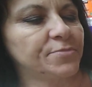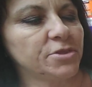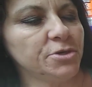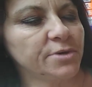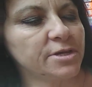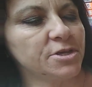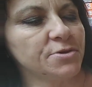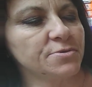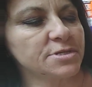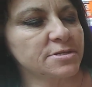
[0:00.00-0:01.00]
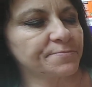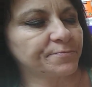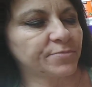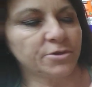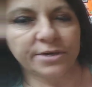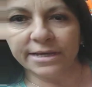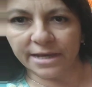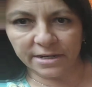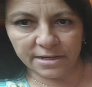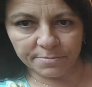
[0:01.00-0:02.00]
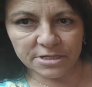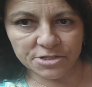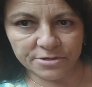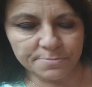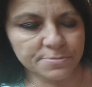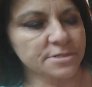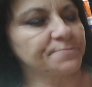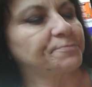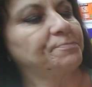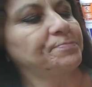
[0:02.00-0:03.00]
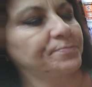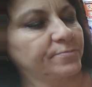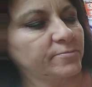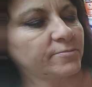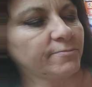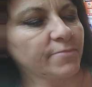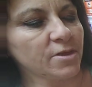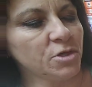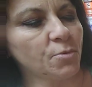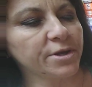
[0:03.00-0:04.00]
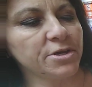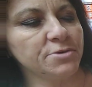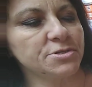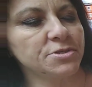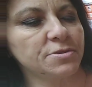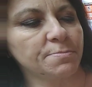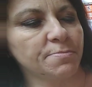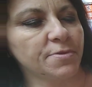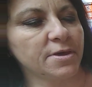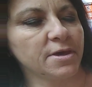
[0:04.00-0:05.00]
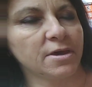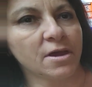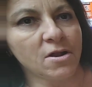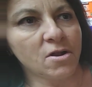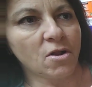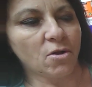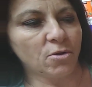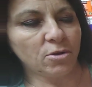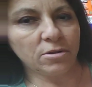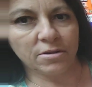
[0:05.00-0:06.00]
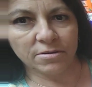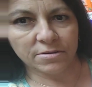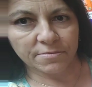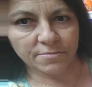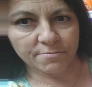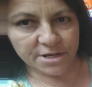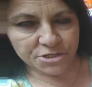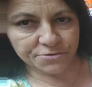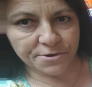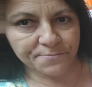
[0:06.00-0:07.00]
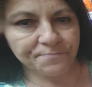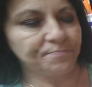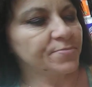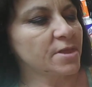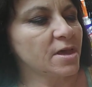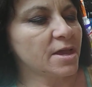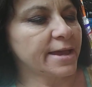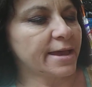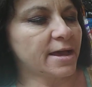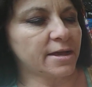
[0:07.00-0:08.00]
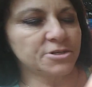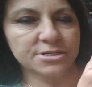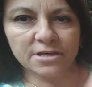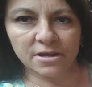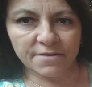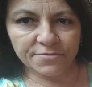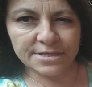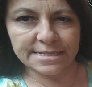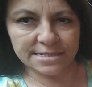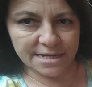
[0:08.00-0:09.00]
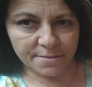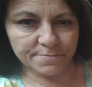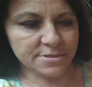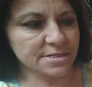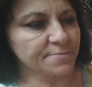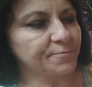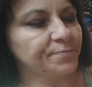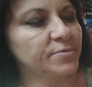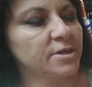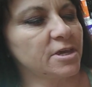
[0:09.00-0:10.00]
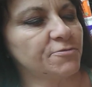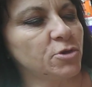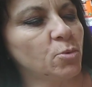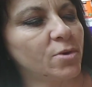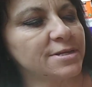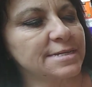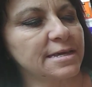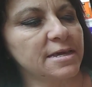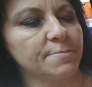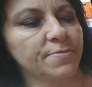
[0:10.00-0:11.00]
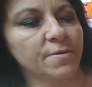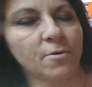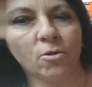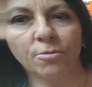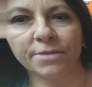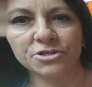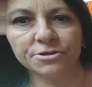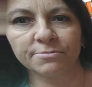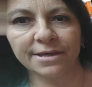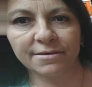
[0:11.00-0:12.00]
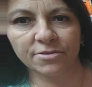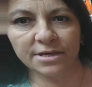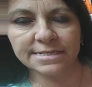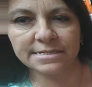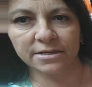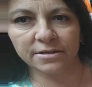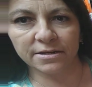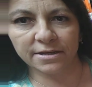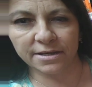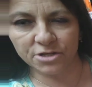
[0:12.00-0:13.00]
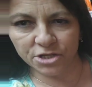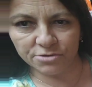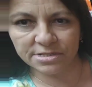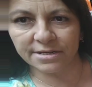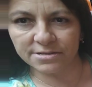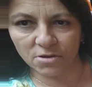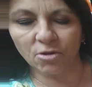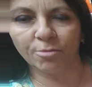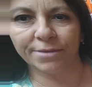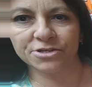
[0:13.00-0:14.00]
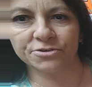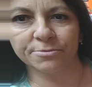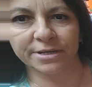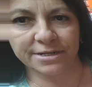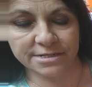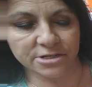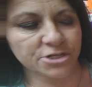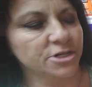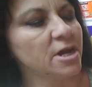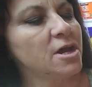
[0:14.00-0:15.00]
You can cut it up in strips. You want to use the whole mushroom and just cut off the stems. If you want to keep the whole mushroom like this and use it as a whole mushroom in a dish,